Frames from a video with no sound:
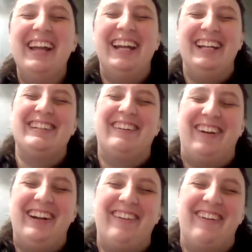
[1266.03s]
It's a
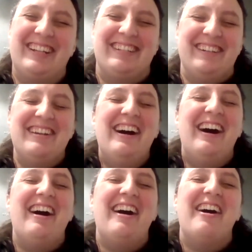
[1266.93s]
great question.
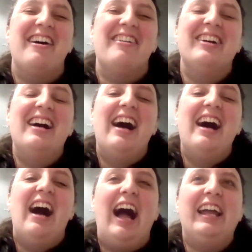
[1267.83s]

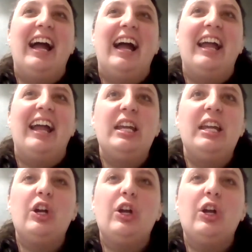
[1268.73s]
I think